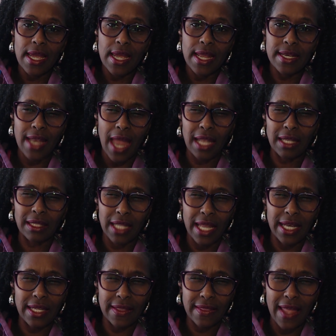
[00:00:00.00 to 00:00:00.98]
not
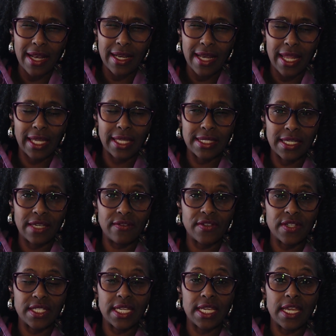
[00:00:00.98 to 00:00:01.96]
letting that
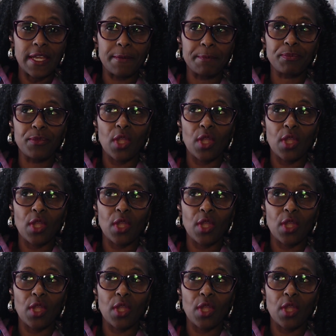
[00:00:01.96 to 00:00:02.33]
negativity